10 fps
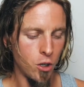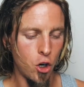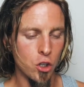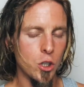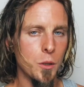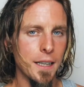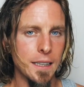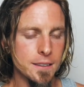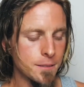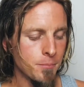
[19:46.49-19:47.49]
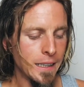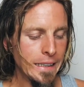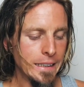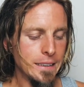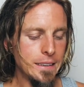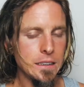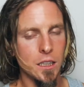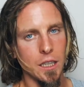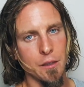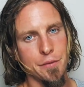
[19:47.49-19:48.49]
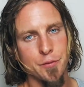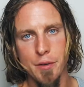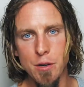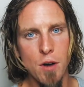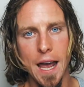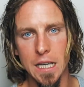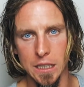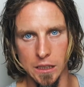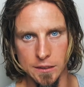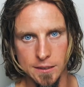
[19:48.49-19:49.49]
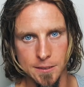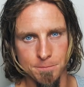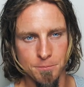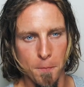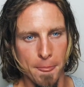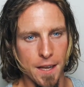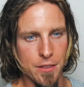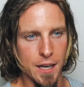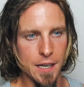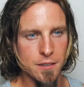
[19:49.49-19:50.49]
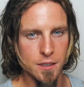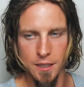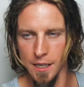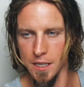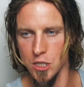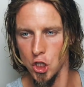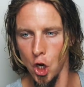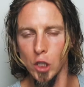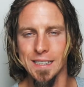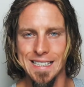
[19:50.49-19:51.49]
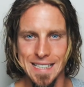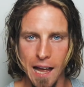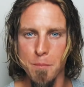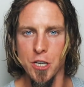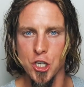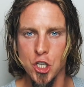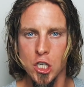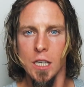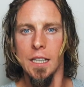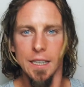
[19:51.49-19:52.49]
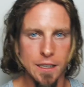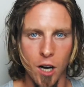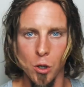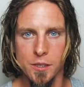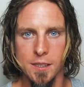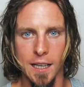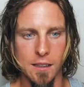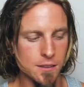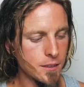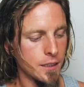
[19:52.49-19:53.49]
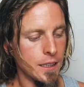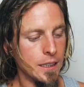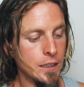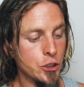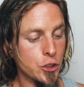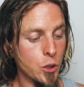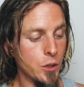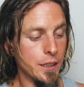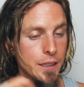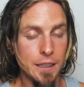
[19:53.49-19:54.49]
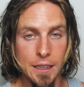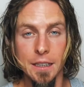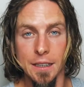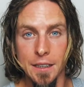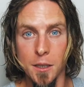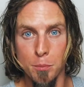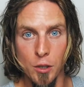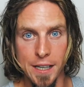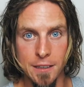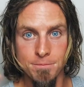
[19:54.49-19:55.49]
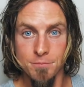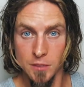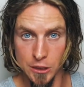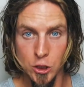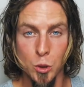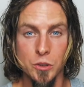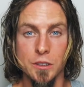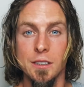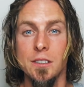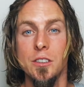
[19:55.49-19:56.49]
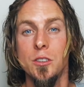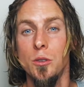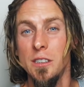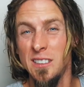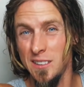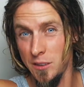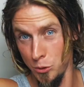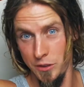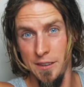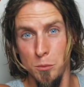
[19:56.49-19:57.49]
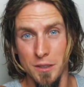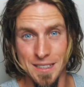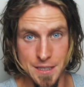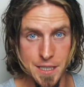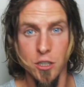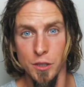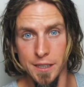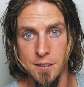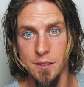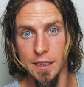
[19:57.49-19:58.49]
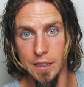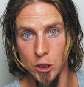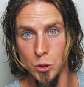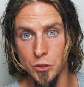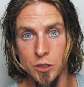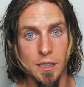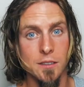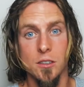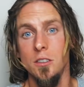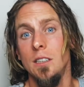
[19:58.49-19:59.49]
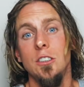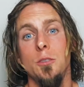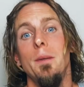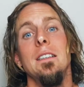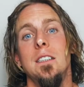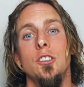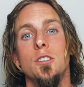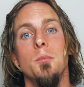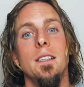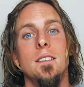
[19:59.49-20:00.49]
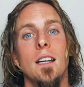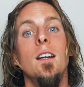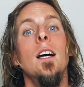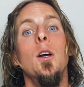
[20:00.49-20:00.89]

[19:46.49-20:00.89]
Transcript: ROS. These are like free radicals that can cause damage in our cells. So in the brain, ketosis is associated with a decrease in those. So that basically just means that